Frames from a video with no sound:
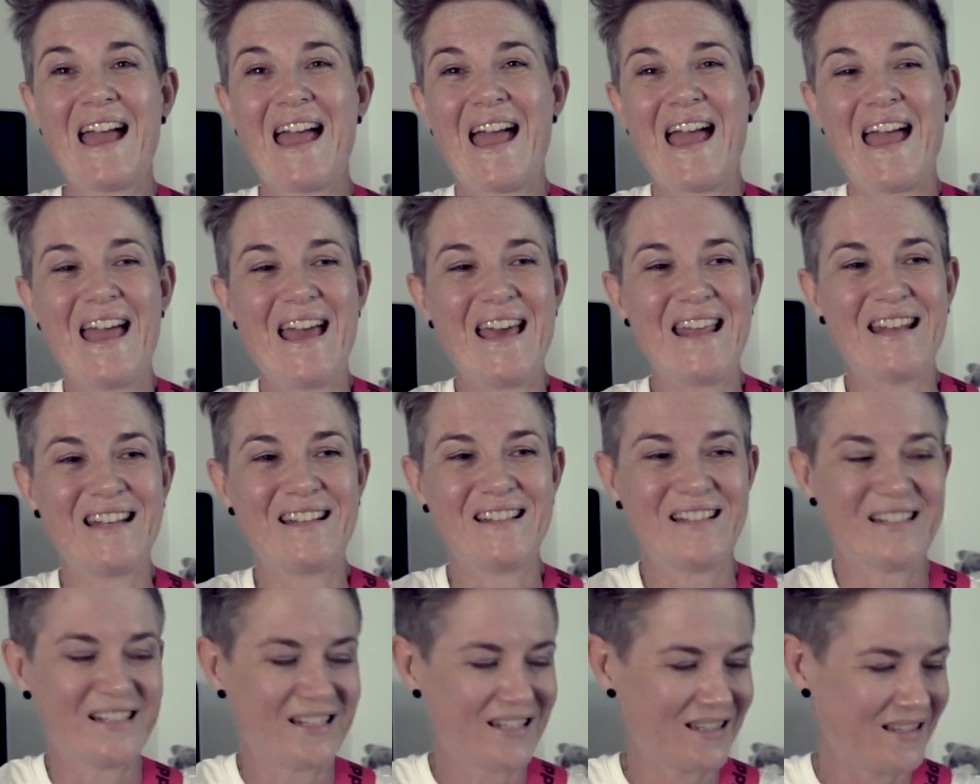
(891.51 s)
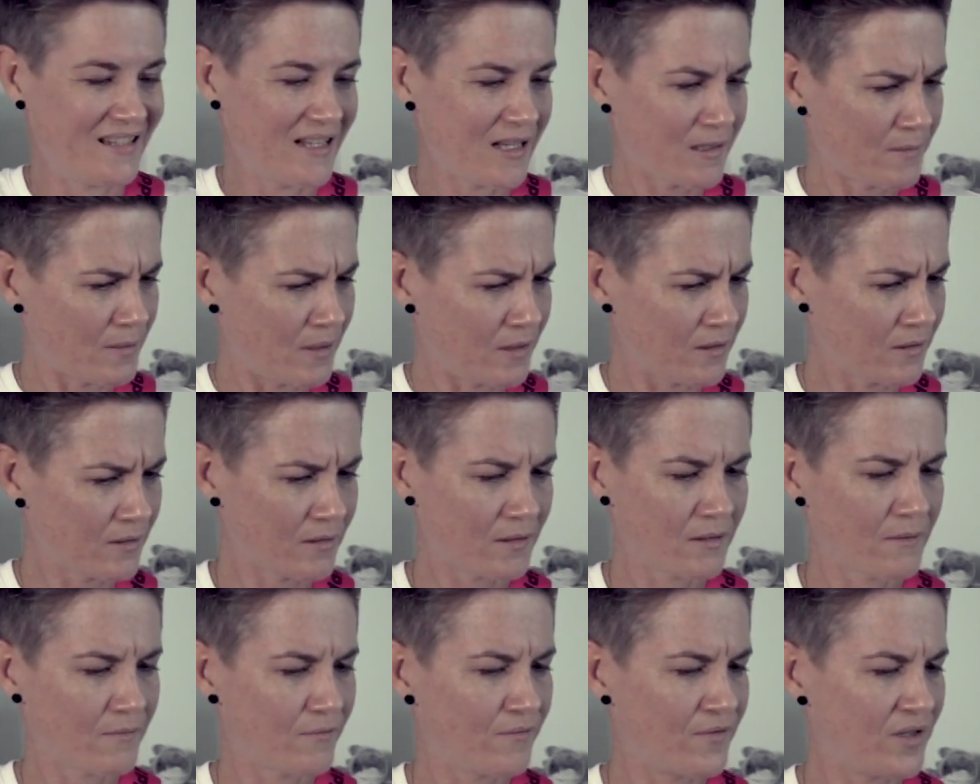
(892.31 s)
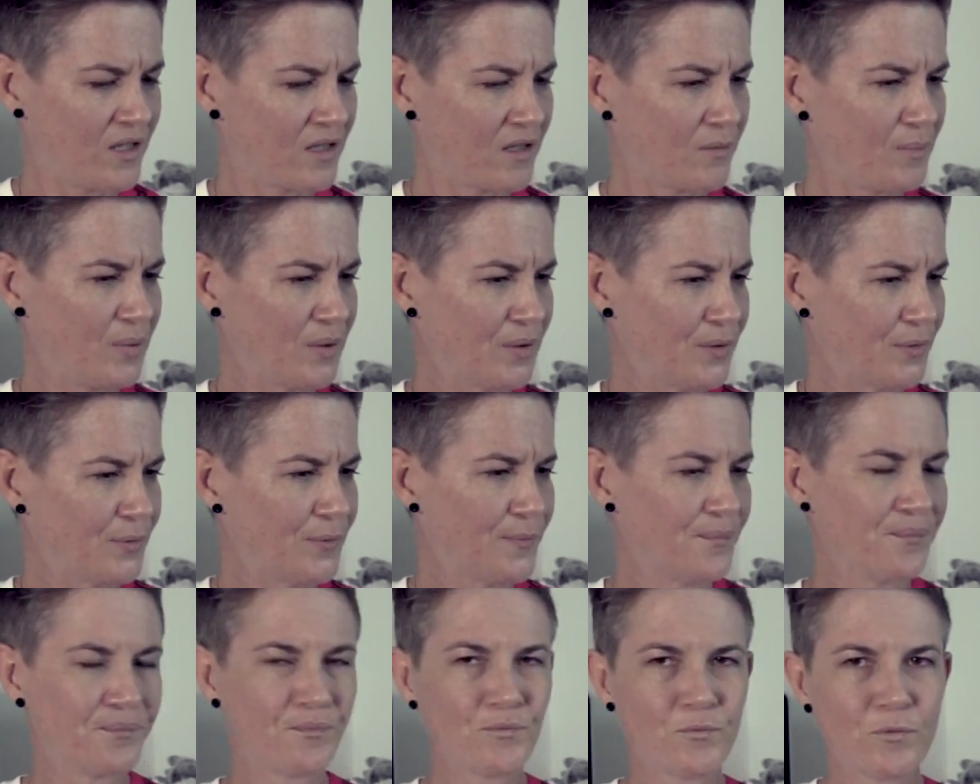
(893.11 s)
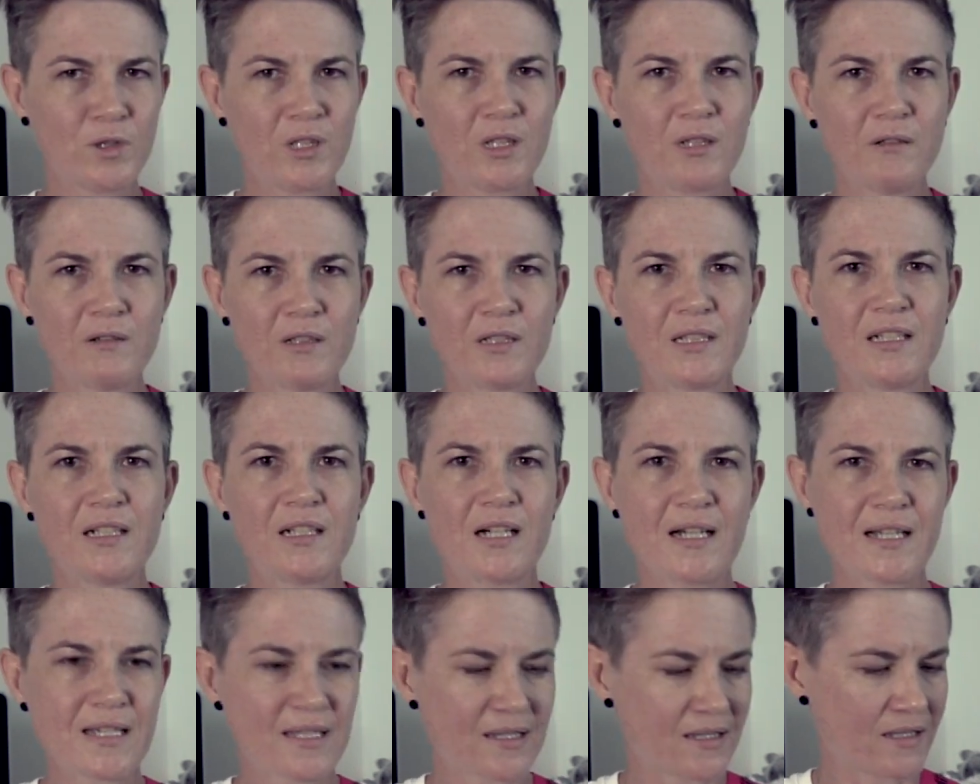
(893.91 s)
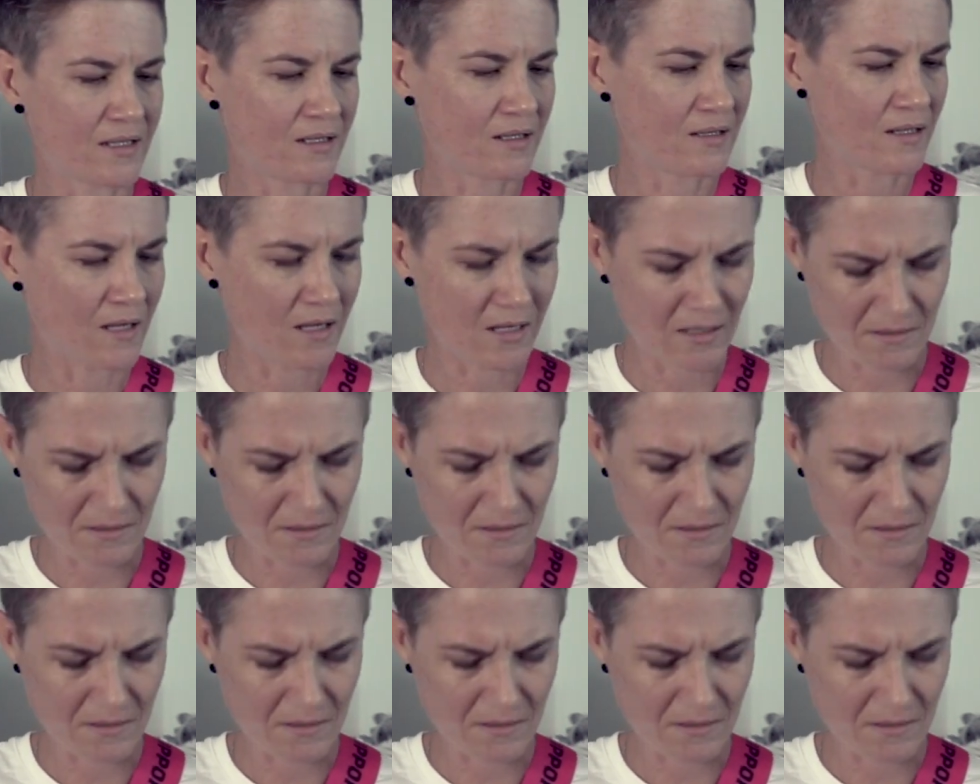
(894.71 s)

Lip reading: and this one fit the bill really, really nicely,